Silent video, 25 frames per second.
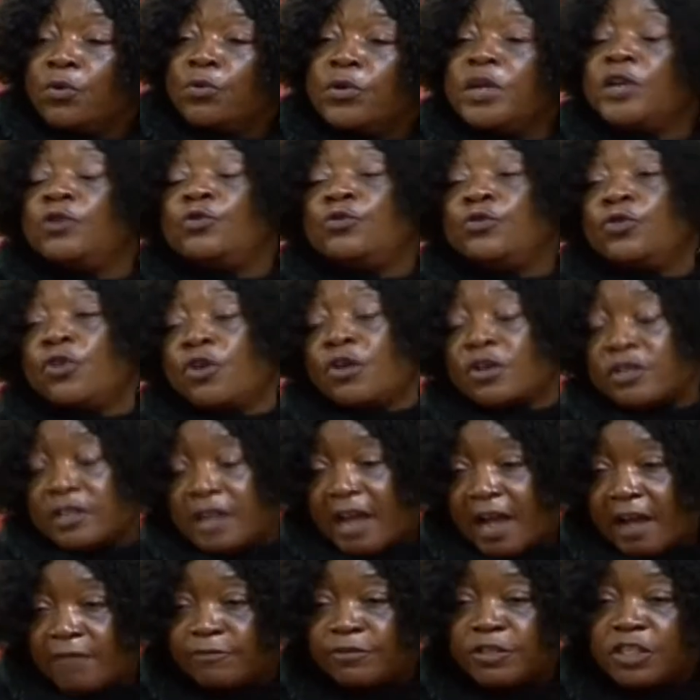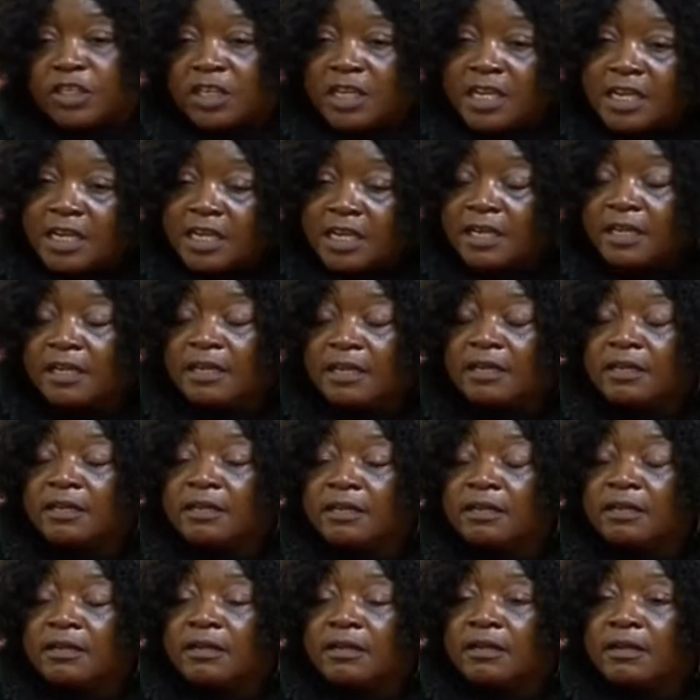We do not have tea,
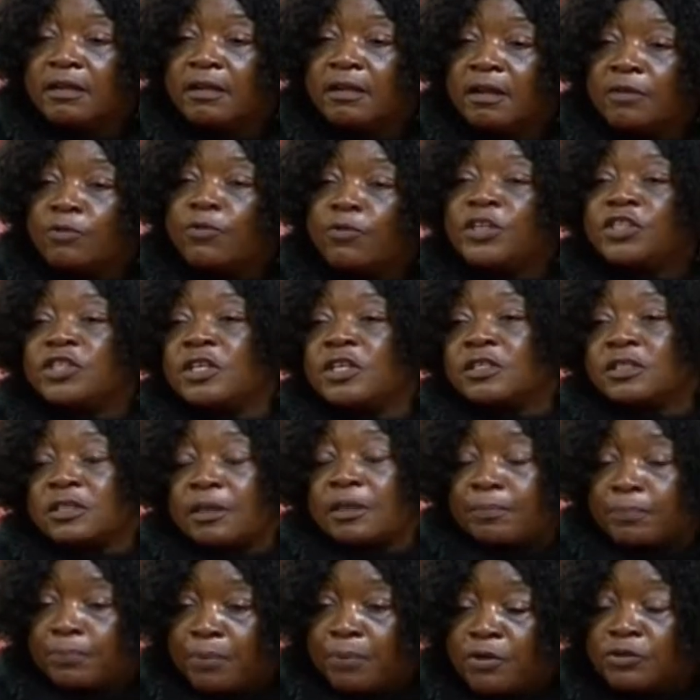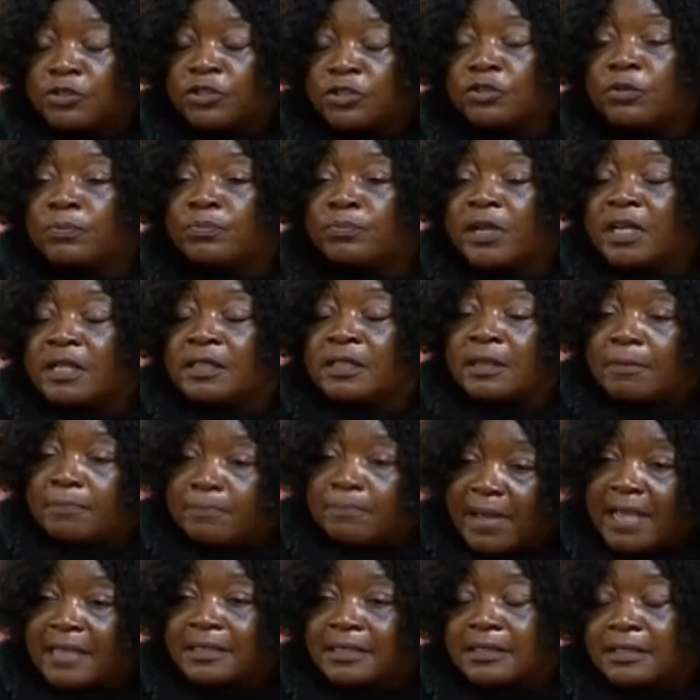which is supposed to be the
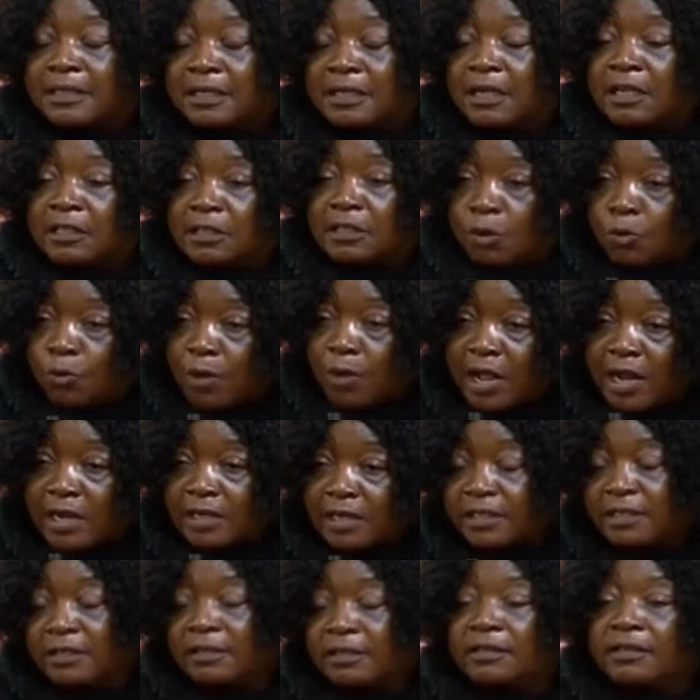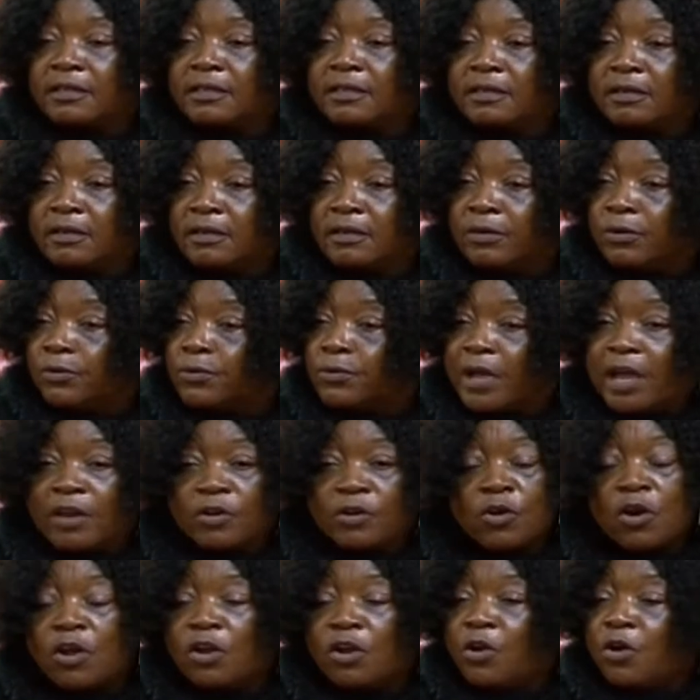best in the world. We are
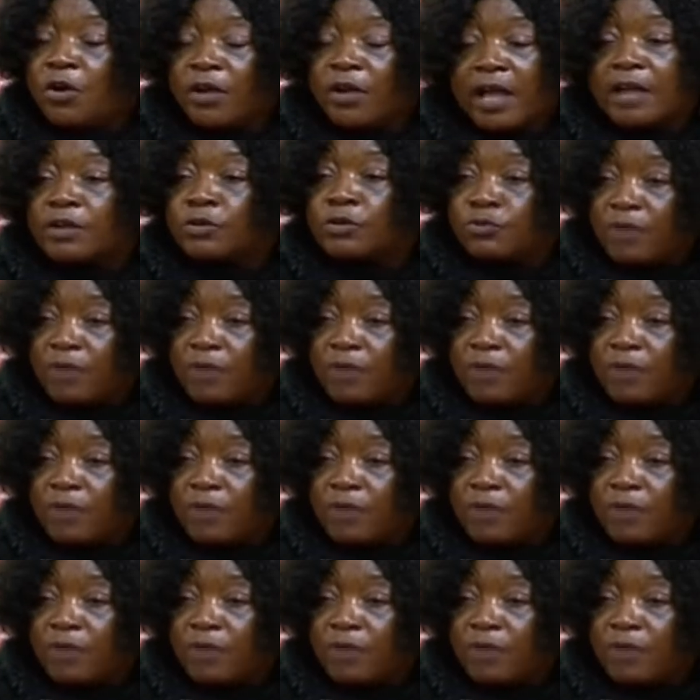no longer